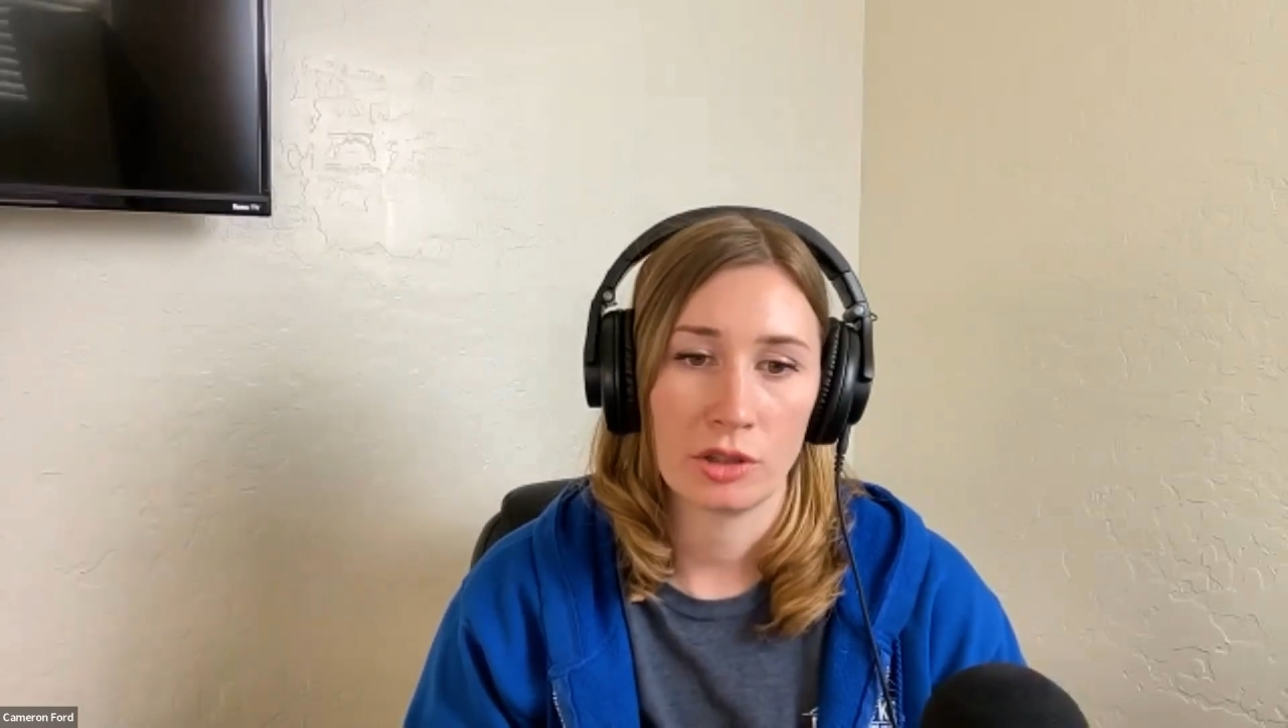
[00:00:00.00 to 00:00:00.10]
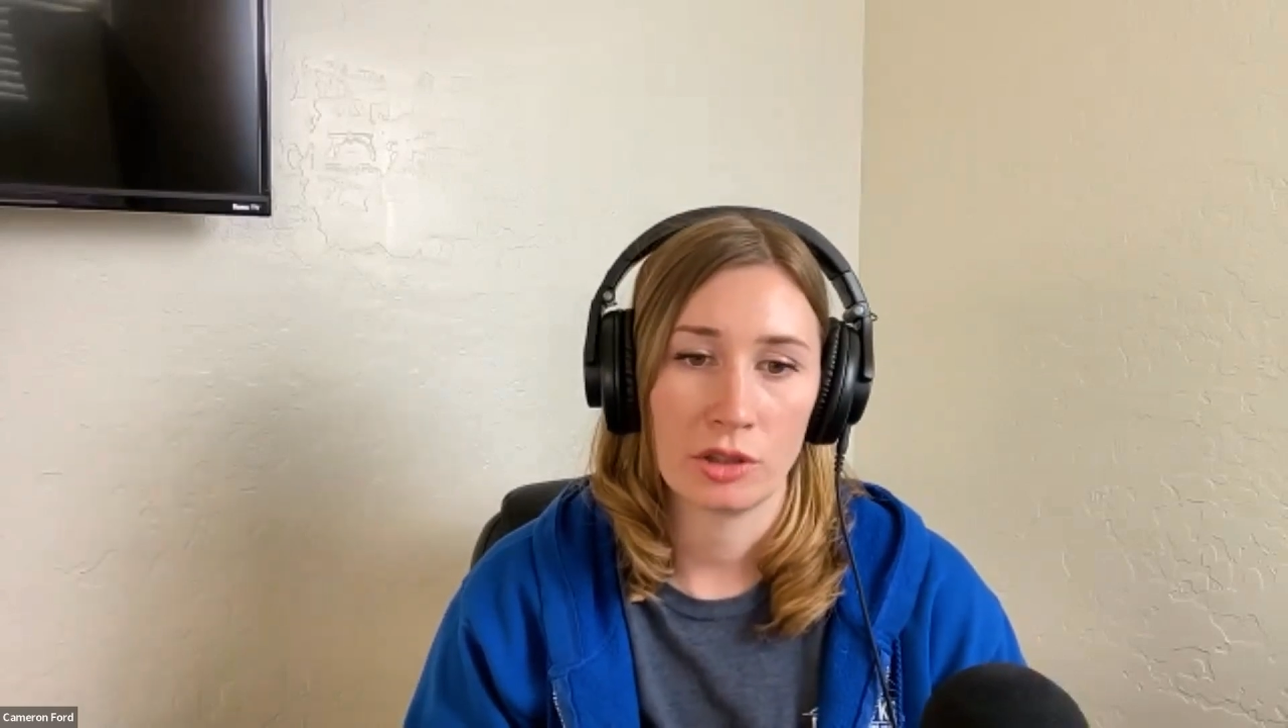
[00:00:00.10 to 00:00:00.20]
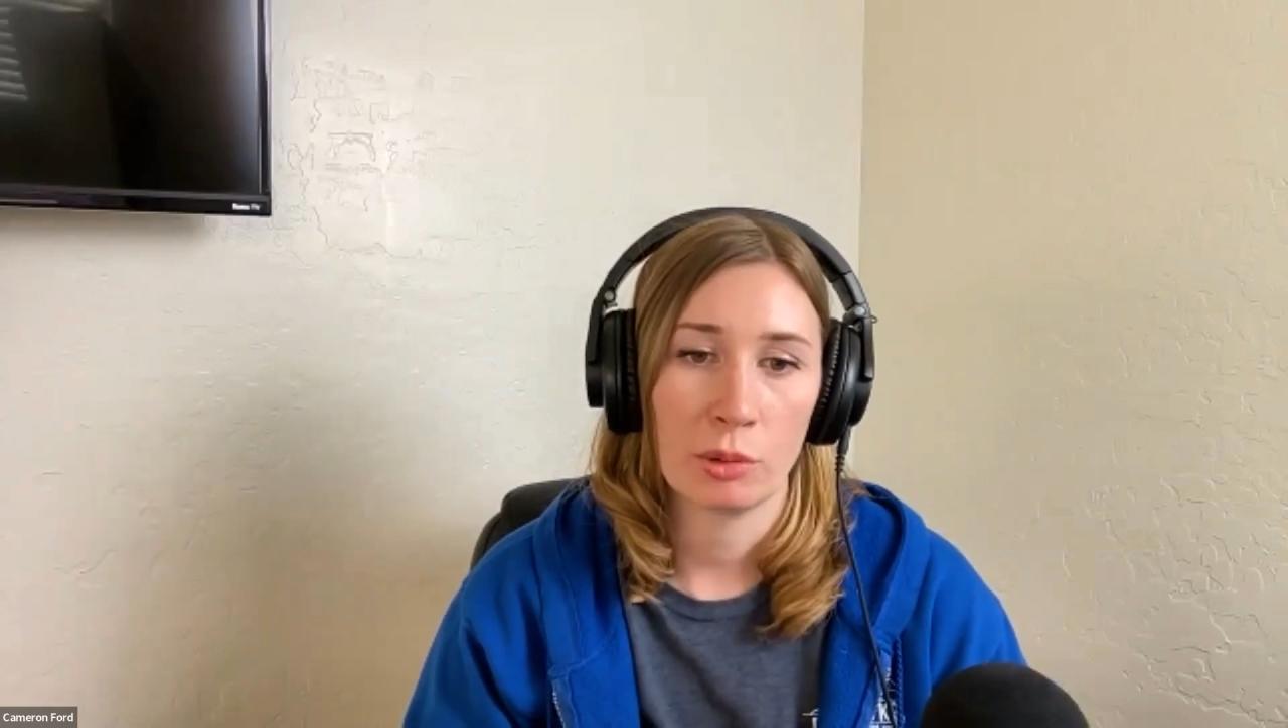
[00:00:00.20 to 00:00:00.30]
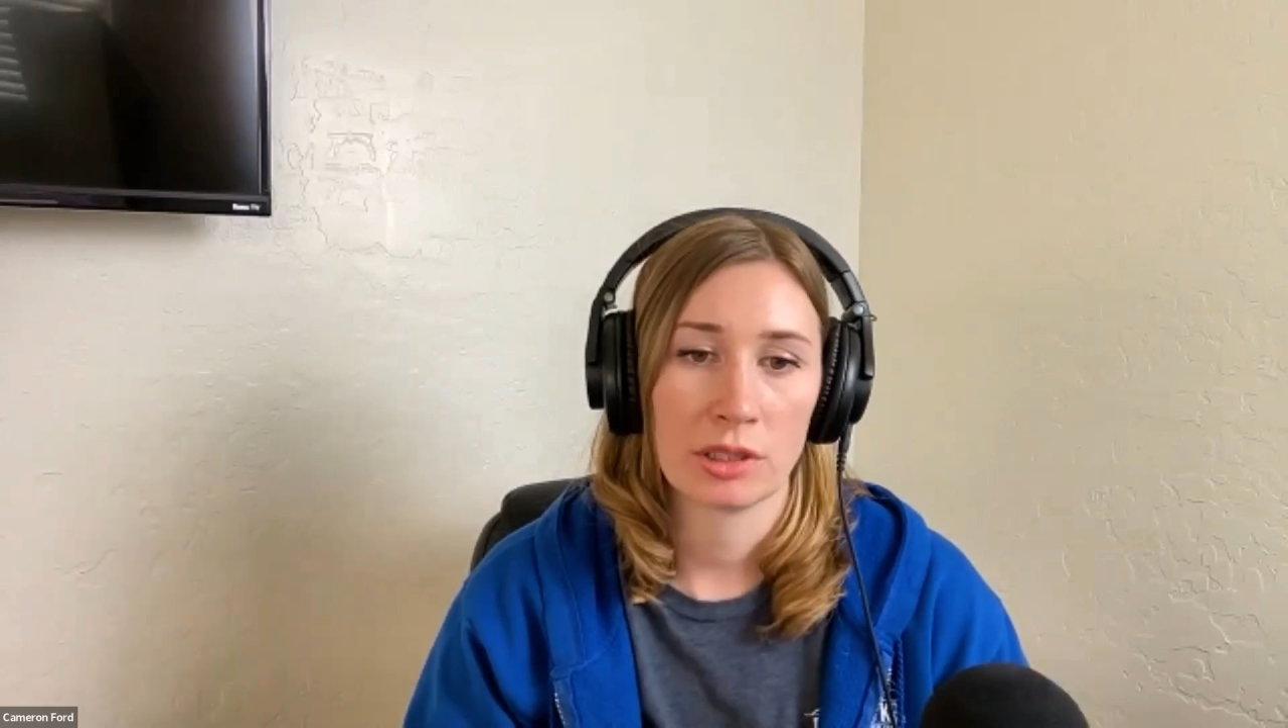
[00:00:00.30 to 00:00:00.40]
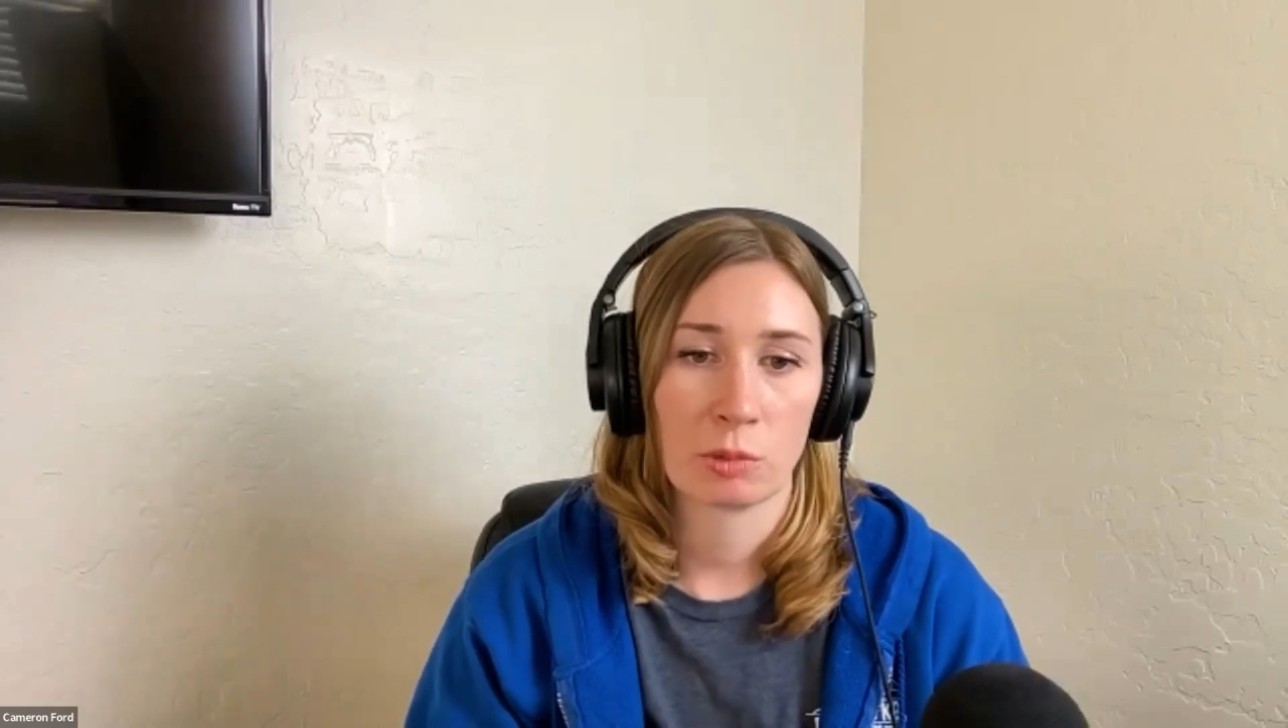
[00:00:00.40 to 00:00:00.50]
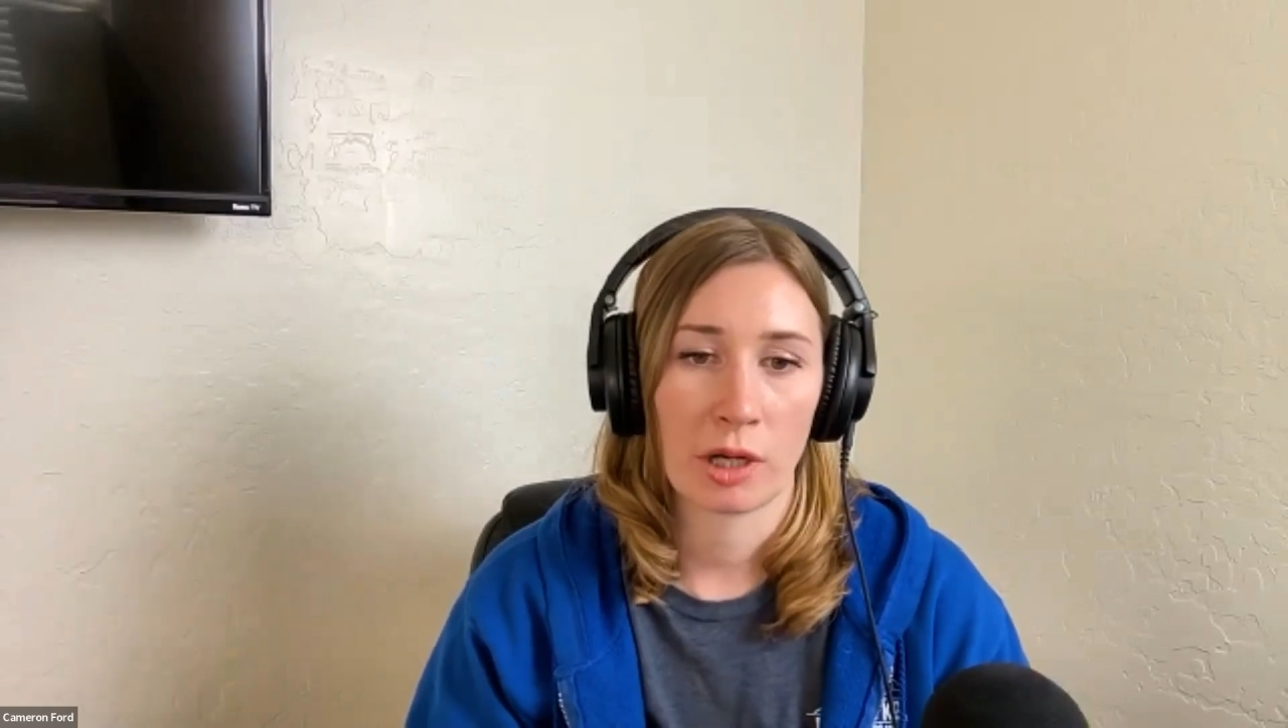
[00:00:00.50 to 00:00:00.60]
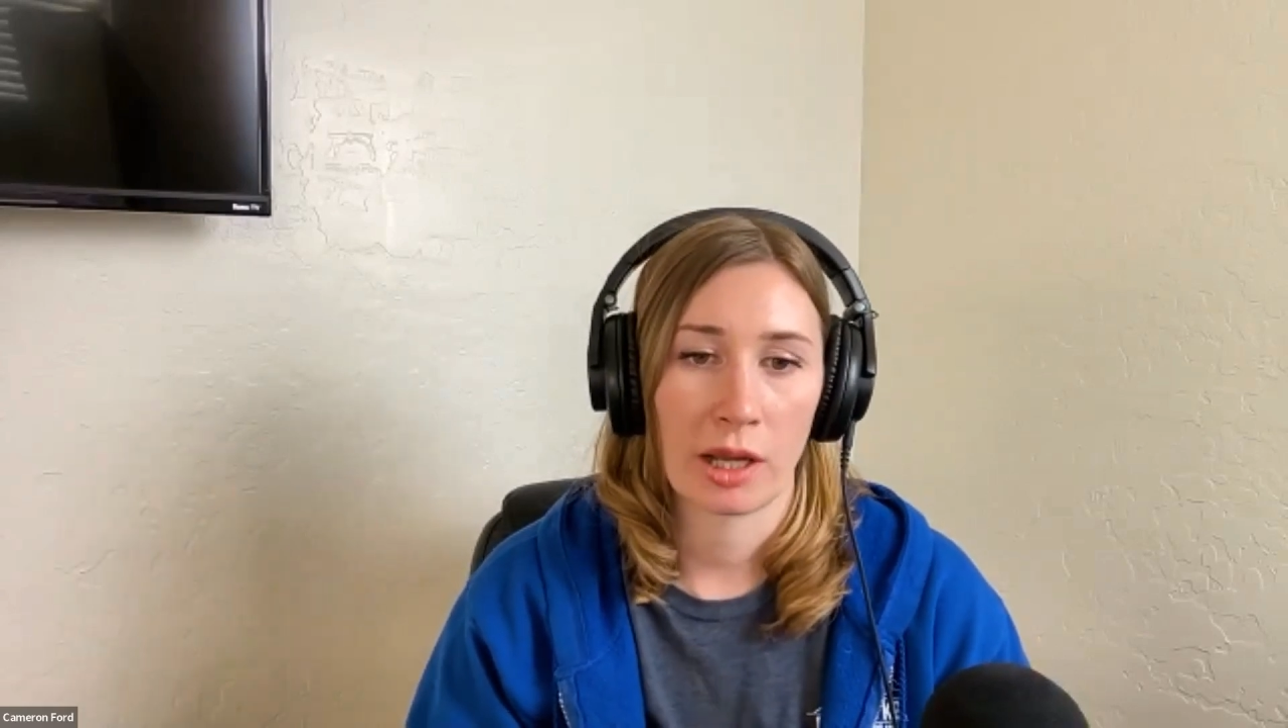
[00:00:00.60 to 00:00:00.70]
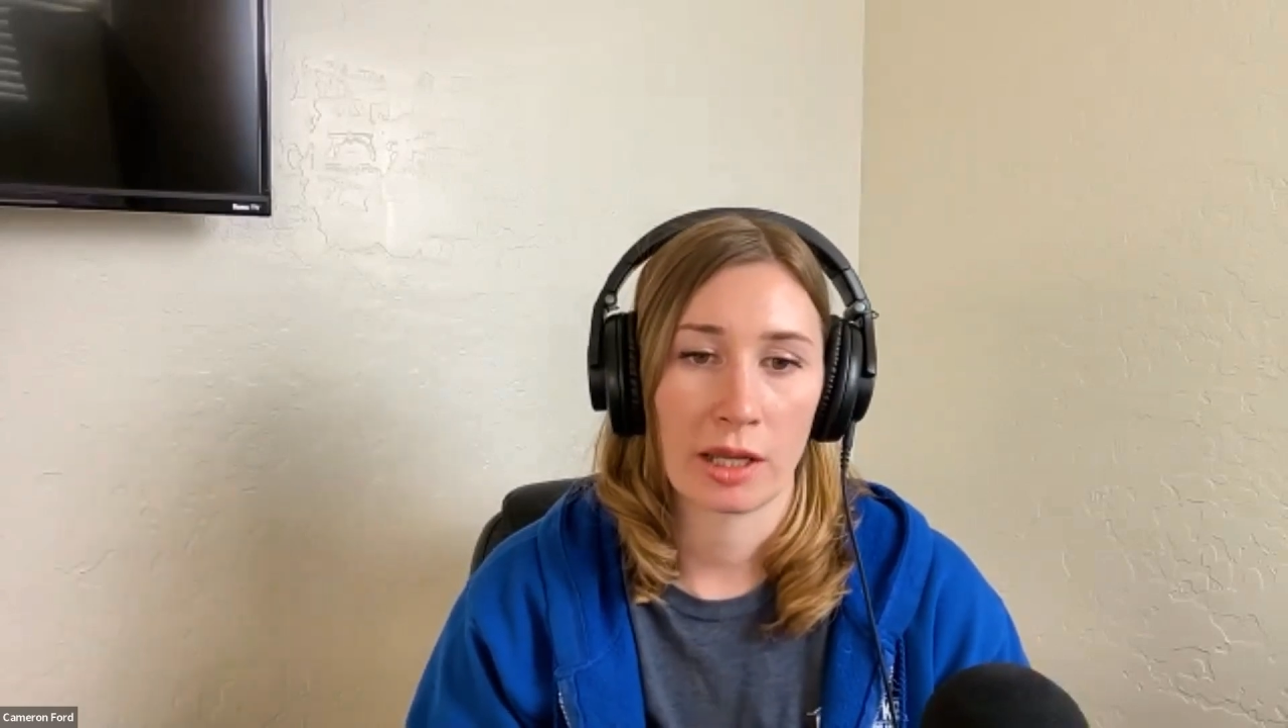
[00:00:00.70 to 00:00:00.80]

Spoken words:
do is when I